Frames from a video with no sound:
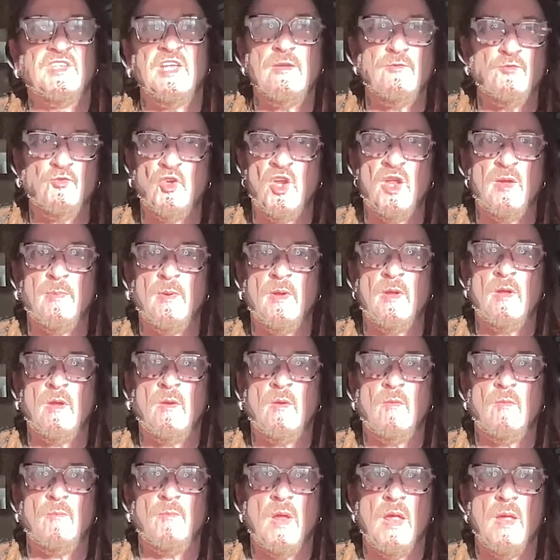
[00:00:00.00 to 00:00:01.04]
Dave
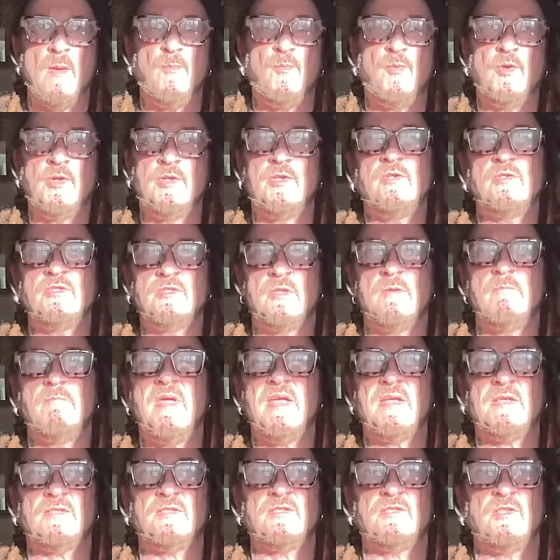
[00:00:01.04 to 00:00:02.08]
Draper produced and
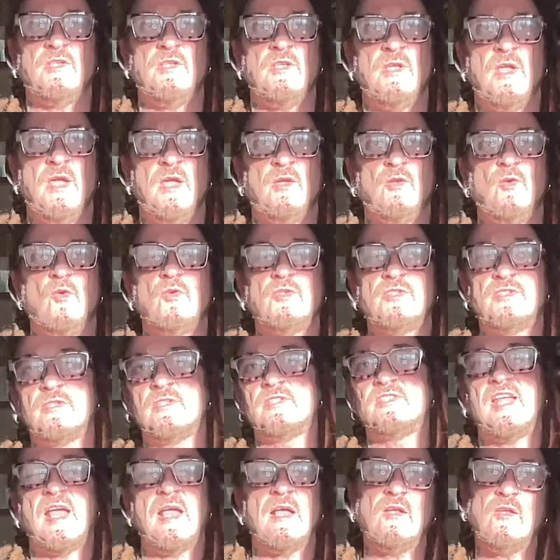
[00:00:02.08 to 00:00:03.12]
mixed the Ghost
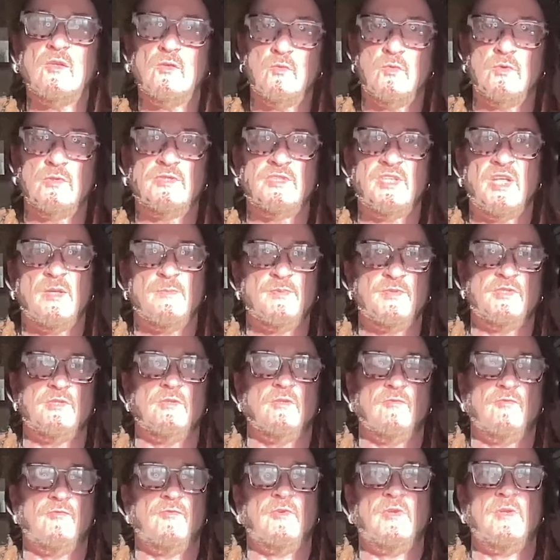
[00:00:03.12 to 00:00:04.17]
in the Tanglewood type
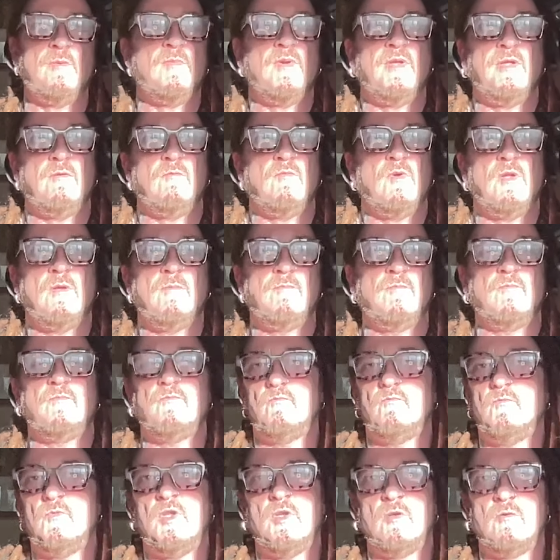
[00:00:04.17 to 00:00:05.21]
stuff, and I'm like, well,
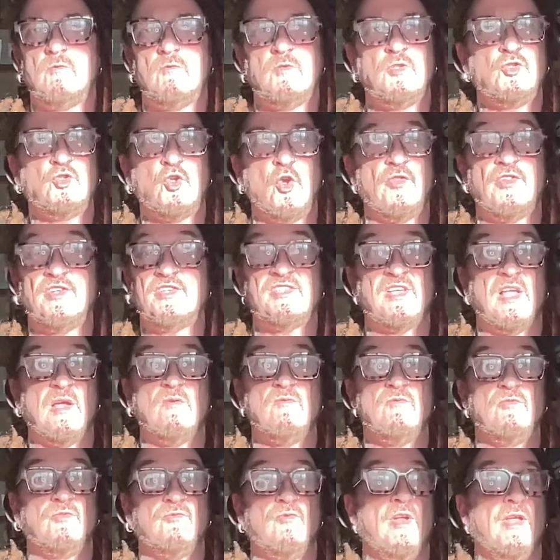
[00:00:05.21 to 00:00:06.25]
he's got the
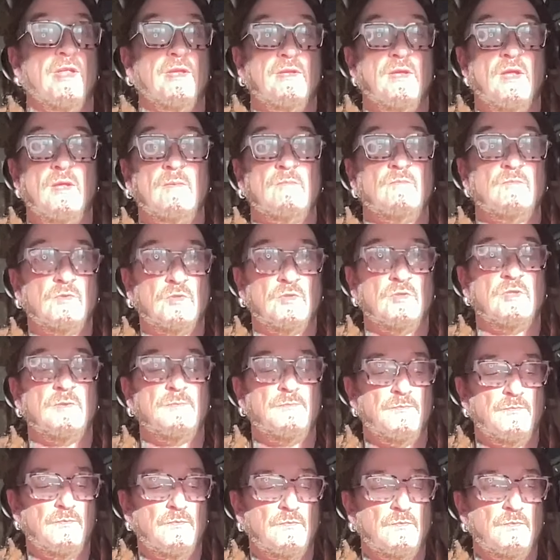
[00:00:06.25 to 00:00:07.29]
sounds right. I'm going
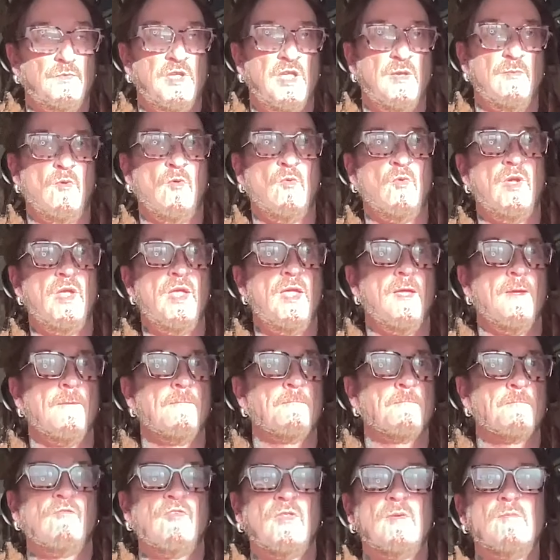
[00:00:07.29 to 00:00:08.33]
to keep away.
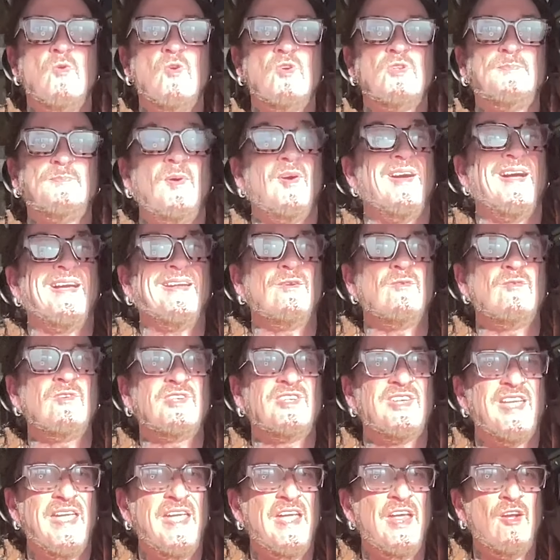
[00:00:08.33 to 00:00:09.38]
For the most part, I
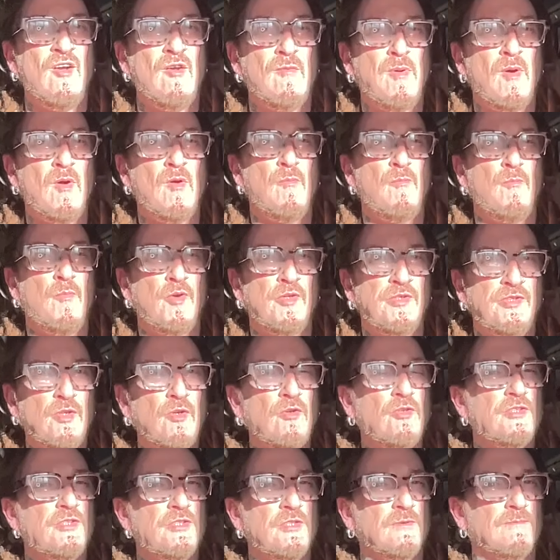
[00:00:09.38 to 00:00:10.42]
don't care about
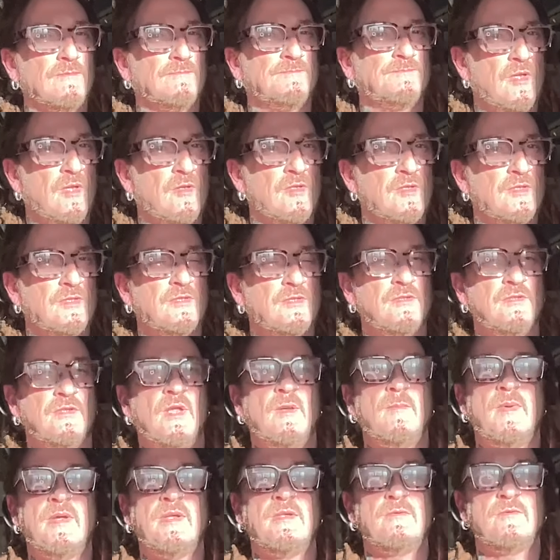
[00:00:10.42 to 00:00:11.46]
production, to be honest.
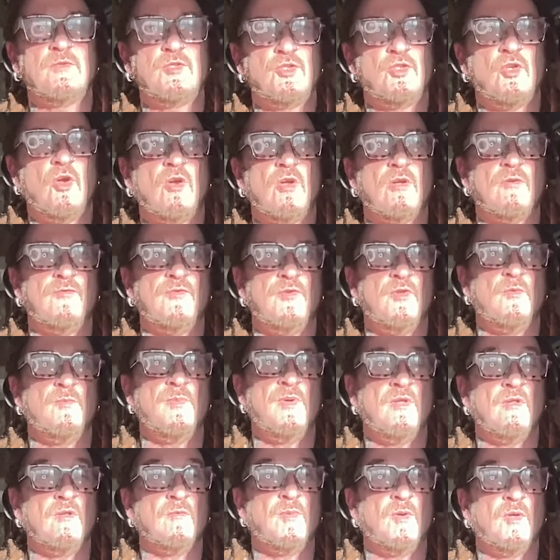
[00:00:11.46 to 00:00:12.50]
That might shock a few
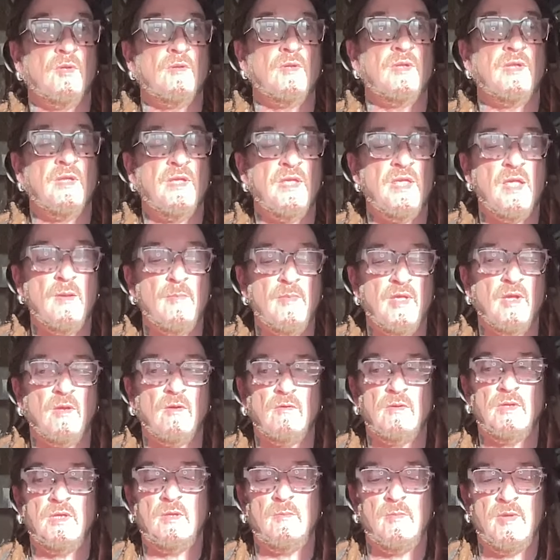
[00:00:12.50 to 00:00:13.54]
people, but hear me
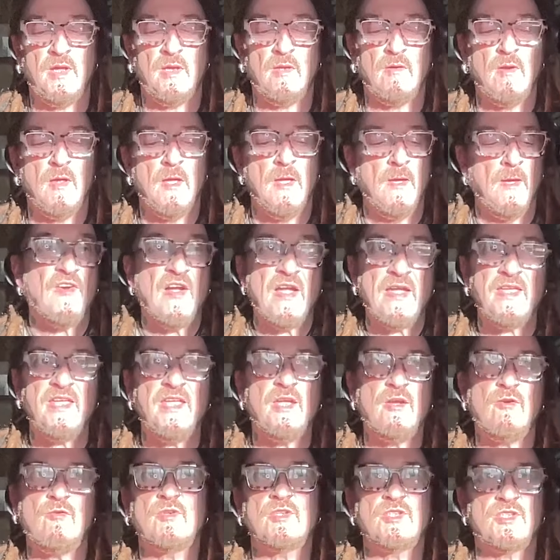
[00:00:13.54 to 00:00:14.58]
out. If I
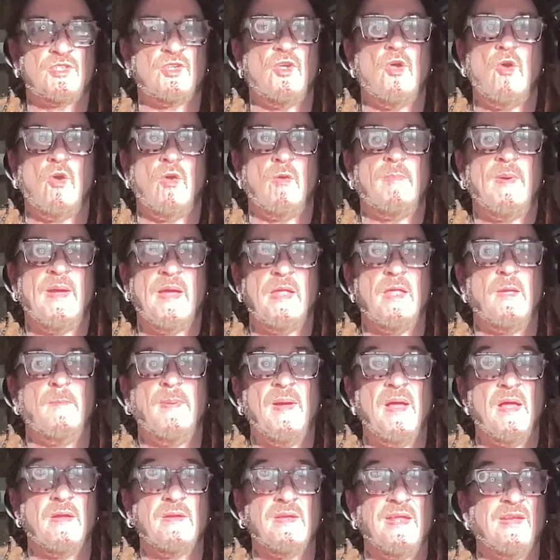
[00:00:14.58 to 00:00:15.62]
hear a song by a
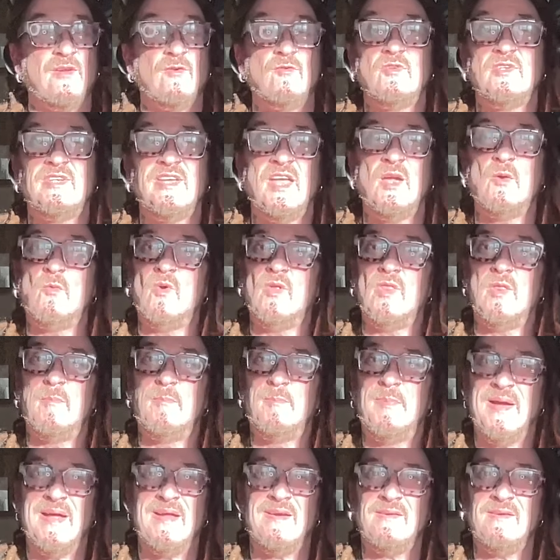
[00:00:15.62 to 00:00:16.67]
band, I don't care what the
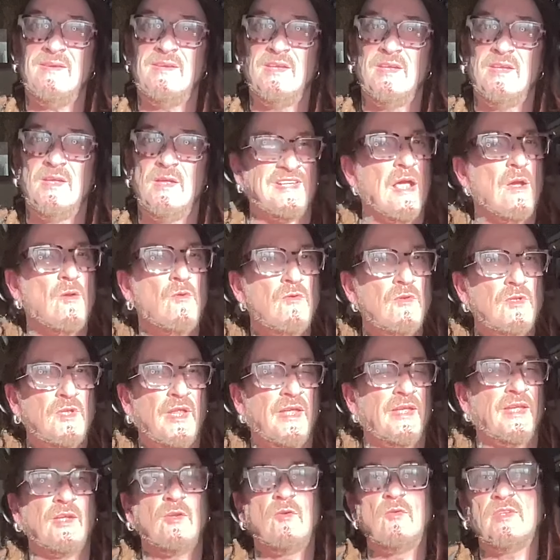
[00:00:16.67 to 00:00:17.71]
band sound
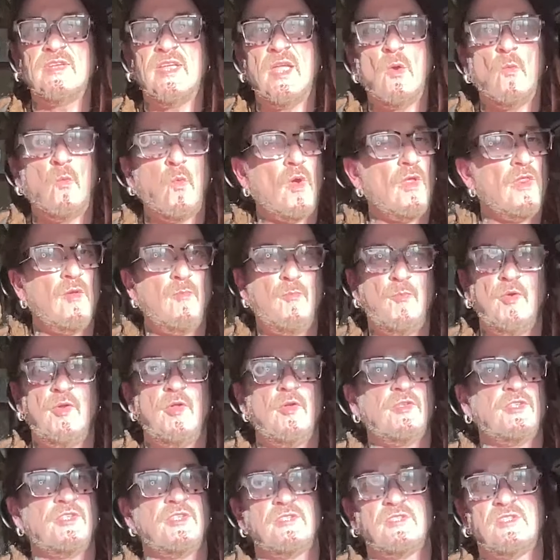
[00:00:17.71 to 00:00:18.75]
like. I don't care what the
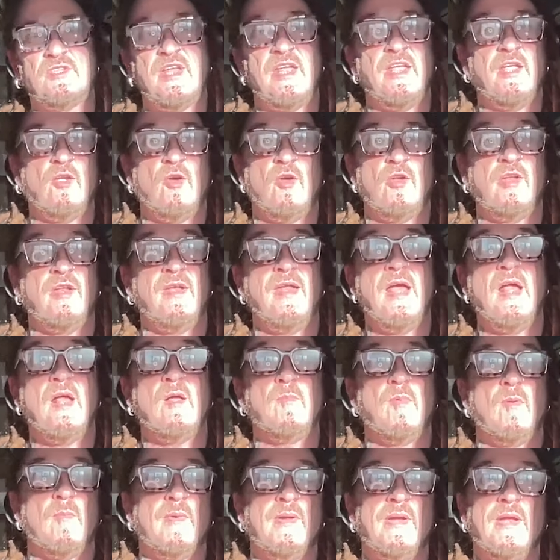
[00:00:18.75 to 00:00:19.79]
production's like on an
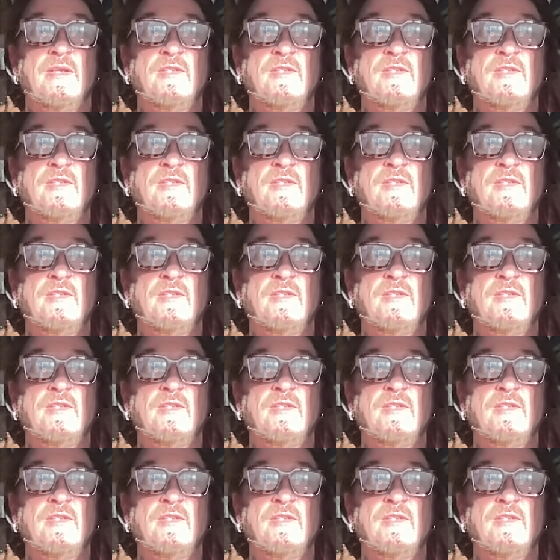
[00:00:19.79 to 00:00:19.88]
album.